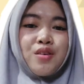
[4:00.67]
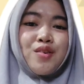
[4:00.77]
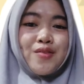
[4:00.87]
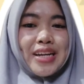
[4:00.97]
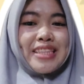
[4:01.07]

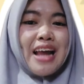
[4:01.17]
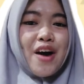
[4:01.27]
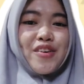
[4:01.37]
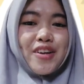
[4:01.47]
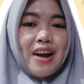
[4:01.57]
Write
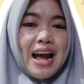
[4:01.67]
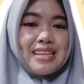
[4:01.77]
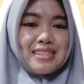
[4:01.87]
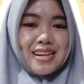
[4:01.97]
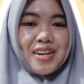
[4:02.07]
down your
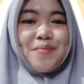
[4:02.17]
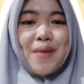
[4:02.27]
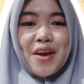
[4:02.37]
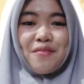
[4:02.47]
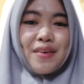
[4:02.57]
answer
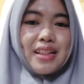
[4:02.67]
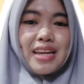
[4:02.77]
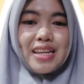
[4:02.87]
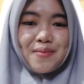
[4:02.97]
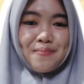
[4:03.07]
by
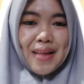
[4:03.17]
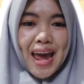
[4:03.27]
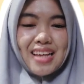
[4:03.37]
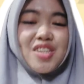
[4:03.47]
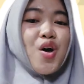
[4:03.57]
filling the
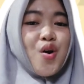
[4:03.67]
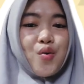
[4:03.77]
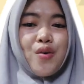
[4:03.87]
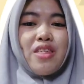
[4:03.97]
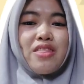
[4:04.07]
blanks
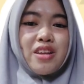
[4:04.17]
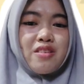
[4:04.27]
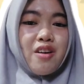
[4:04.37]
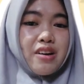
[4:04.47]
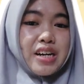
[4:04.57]
with the
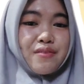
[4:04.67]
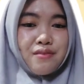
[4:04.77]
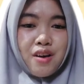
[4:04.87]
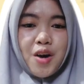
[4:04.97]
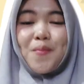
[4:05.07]
correct
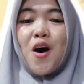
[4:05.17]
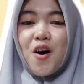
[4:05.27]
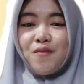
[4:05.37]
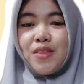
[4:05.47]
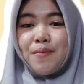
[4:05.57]
form
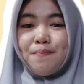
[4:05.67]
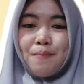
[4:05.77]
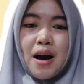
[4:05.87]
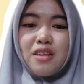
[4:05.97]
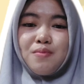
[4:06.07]
of the
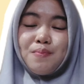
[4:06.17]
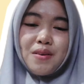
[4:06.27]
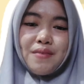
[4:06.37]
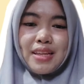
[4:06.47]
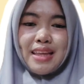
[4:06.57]
past
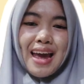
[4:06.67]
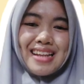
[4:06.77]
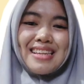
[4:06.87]
perfect tense.